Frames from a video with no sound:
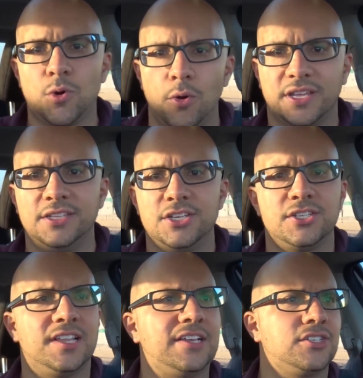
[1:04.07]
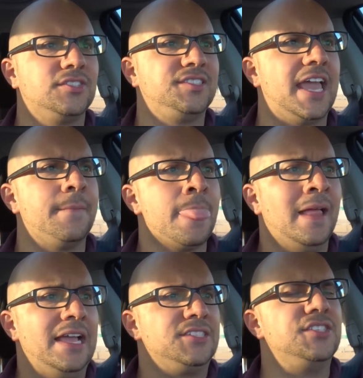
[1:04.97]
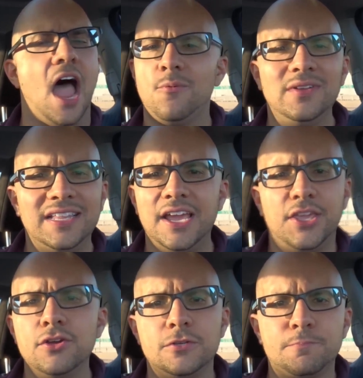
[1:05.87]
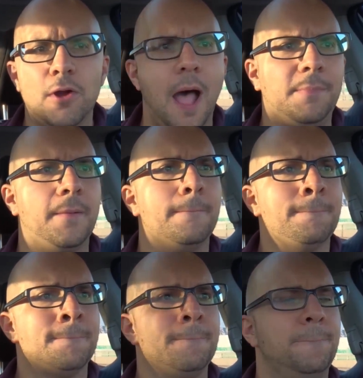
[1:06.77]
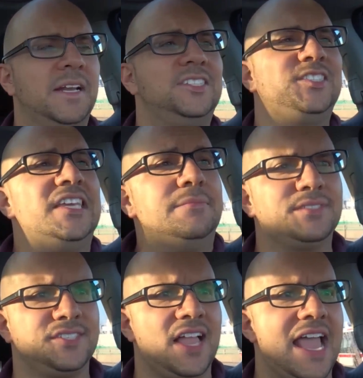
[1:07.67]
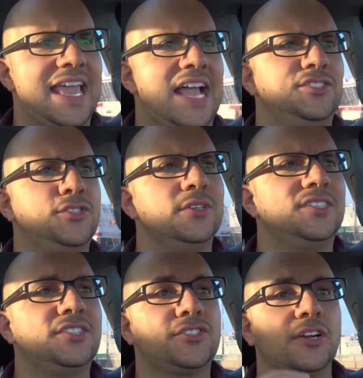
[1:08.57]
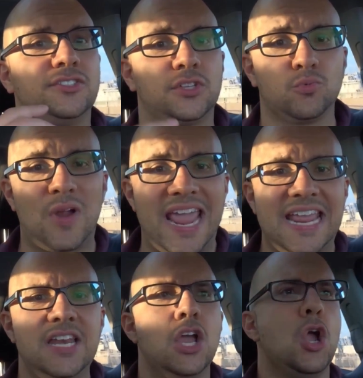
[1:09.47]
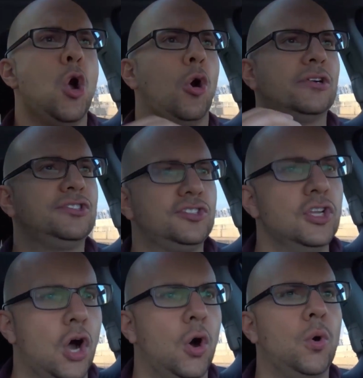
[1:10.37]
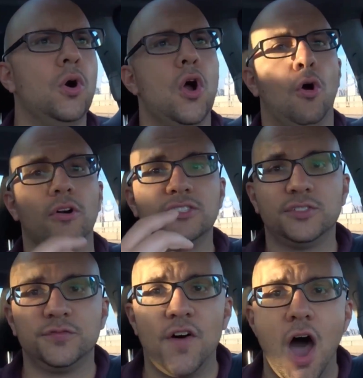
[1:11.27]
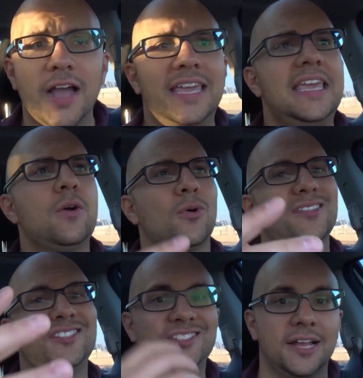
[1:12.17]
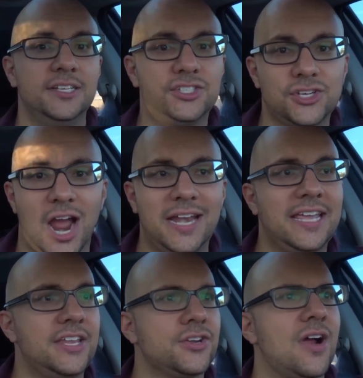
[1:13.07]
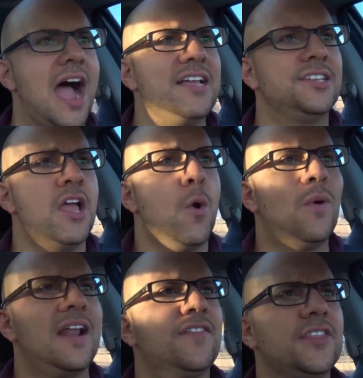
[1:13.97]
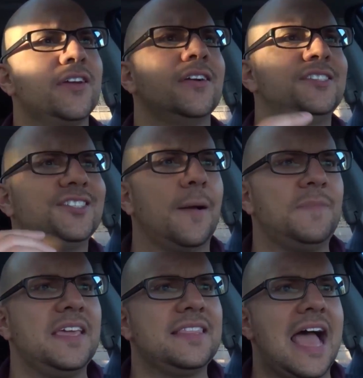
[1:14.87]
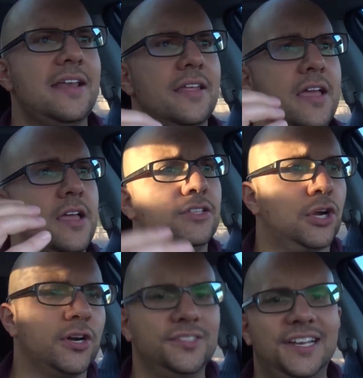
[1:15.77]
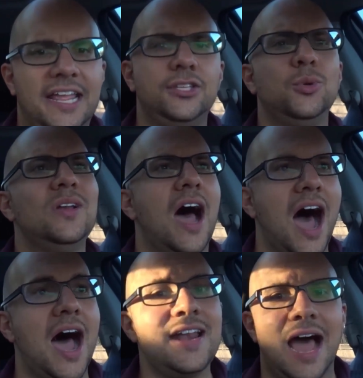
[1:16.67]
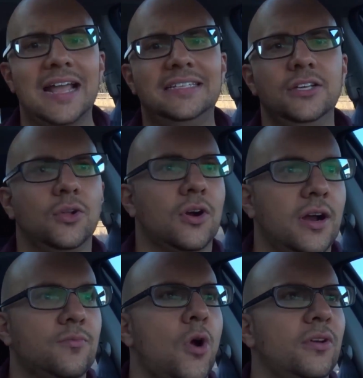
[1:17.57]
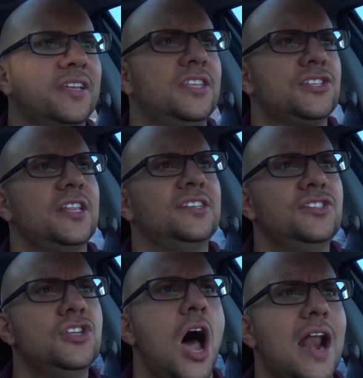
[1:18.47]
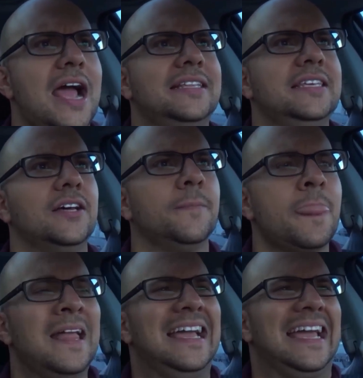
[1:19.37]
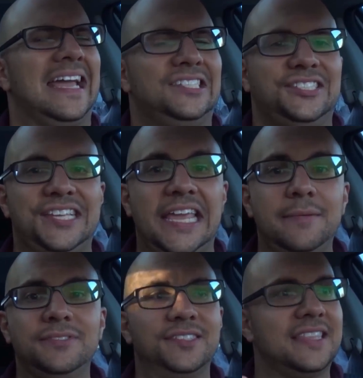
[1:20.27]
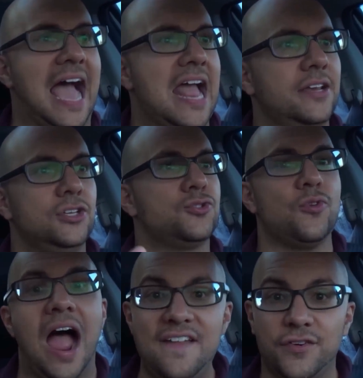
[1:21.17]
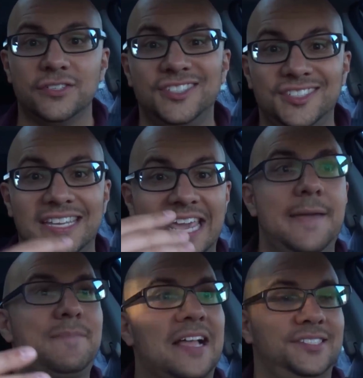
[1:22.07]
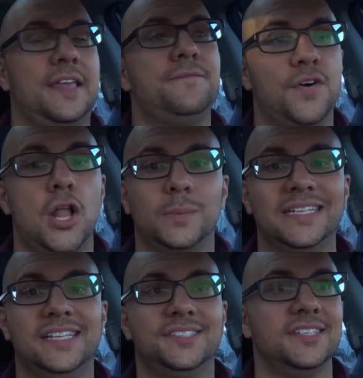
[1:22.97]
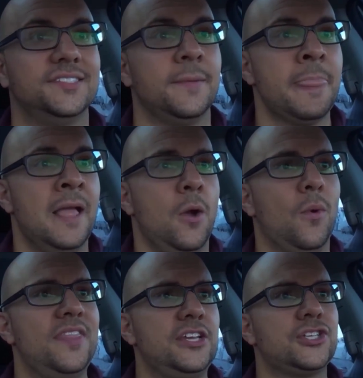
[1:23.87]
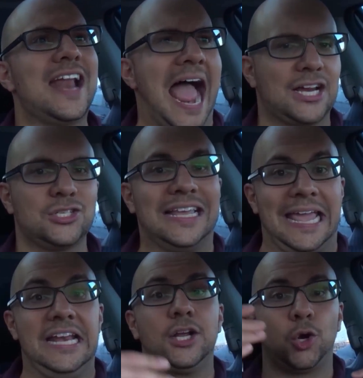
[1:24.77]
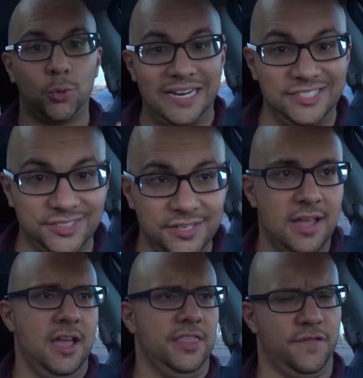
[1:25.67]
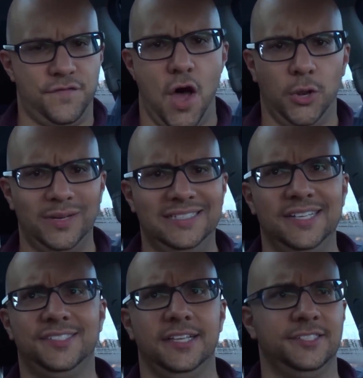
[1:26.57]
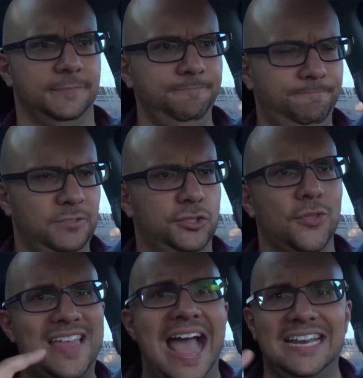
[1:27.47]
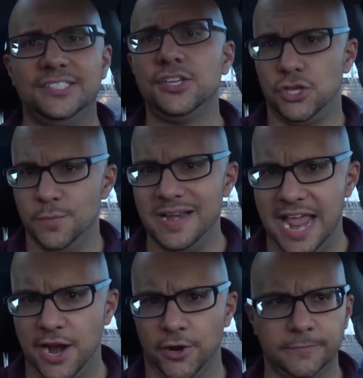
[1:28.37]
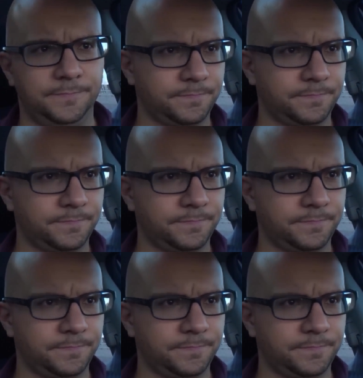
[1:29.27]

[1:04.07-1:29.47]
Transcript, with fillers: road conditions, I should say, it's not really a huge problem. But it seems like as soon as it starts to rain or snow or it's foggy or the sun is shining in your eyes, whenever there is something that turns it into an unideal or a road condition that is not ideal, it seems that drivers keep that same following distance when they should actually increase the following distance. So that is a human error.